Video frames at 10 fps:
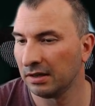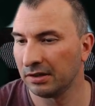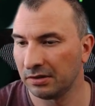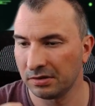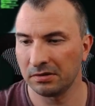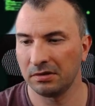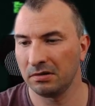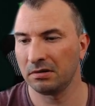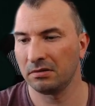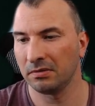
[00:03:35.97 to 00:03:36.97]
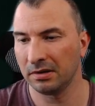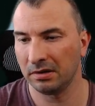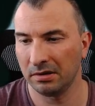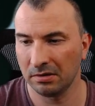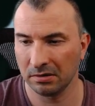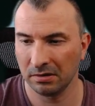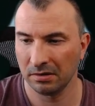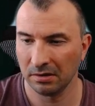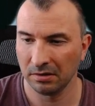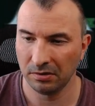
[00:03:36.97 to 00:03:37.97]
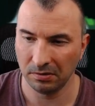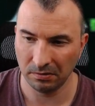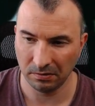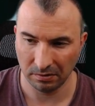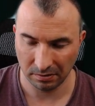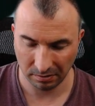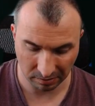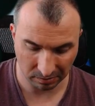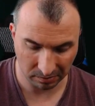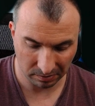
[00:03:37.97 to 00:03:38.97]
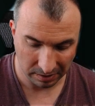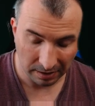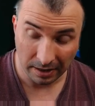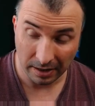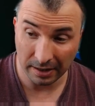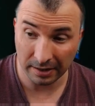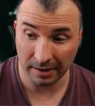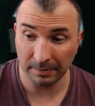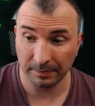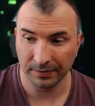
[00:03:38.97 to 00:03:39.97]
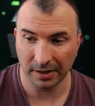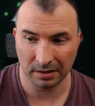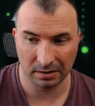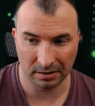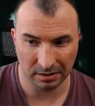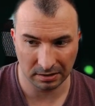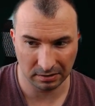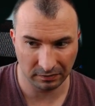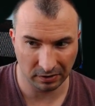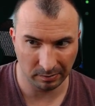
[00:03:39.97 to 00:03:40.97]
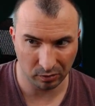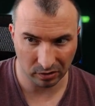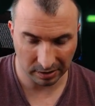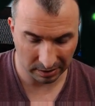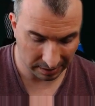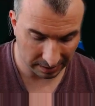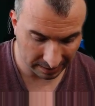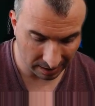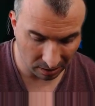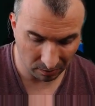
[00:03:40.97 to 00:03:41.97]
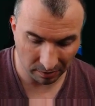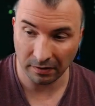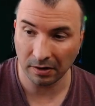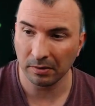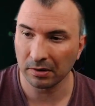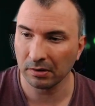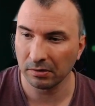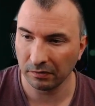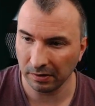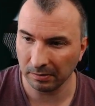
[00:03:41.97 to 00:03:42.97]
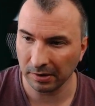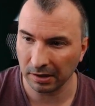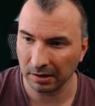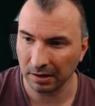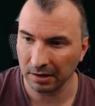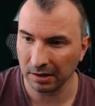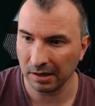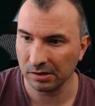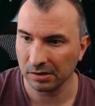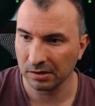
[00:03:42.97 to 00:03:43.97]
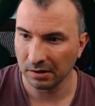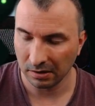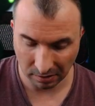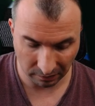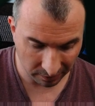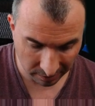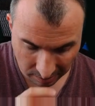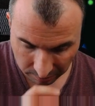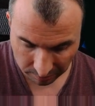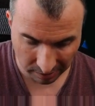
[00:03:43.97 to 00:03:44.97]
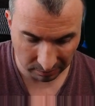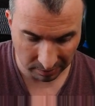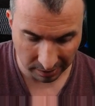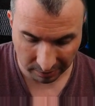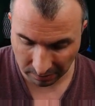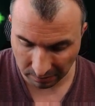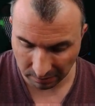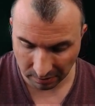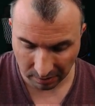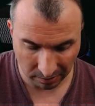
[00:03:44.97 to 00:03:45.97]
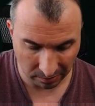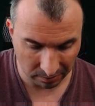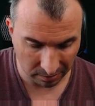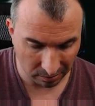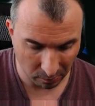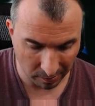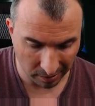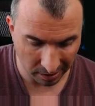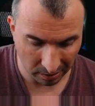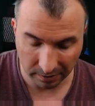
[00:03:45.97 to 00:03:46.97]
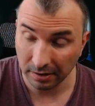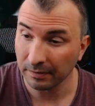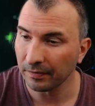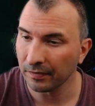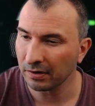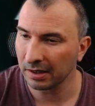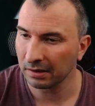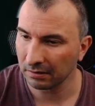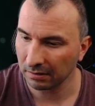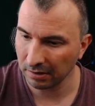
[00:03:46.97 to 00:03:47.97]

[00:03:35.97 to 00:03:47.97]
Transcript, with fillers: And it should use 20.20. And um, that's, that's very important. And now if I will go to Vim test sh, and for example, I would like to use a copilot, right?